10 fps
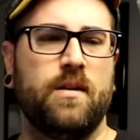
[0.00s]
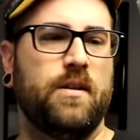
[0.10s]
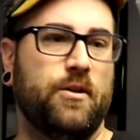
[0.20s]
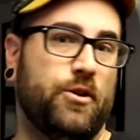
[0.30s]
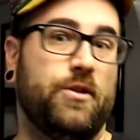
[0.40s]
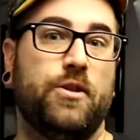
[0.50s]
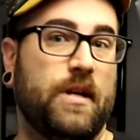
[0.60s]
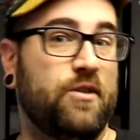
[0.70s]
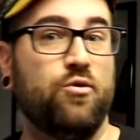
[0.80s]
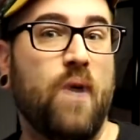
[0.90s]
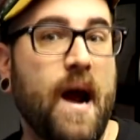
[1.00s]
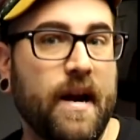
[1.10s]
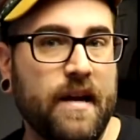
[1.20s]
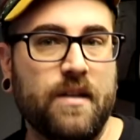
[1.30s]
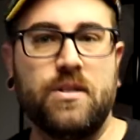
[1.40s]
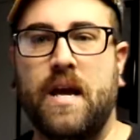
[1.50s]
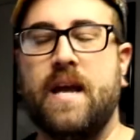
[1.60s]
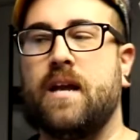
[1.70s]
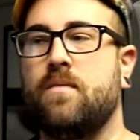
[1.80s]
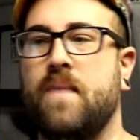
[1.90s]
Dungeons & Dragons,
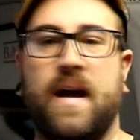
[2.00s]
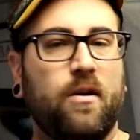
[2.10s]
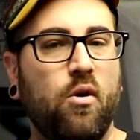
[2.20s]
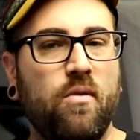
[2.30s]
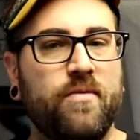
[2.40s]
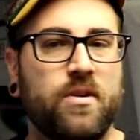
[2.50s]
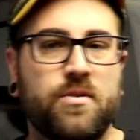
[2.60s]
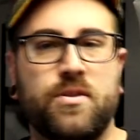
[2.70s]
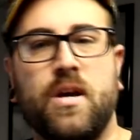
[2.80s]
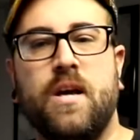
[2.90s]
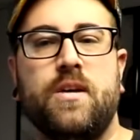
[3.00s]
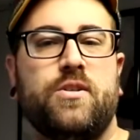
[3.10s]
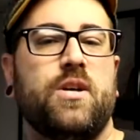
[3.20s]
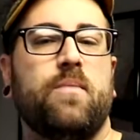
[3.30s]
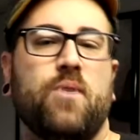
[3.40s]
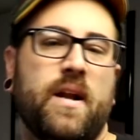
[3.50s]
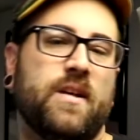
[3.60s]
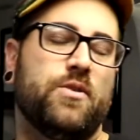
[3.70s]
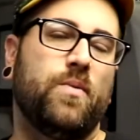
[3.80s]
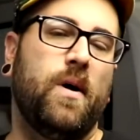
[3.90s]
and Matt Colville's subreddit
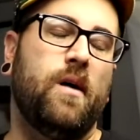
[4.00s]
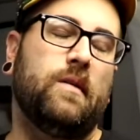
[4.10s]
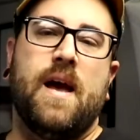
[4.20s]
as well.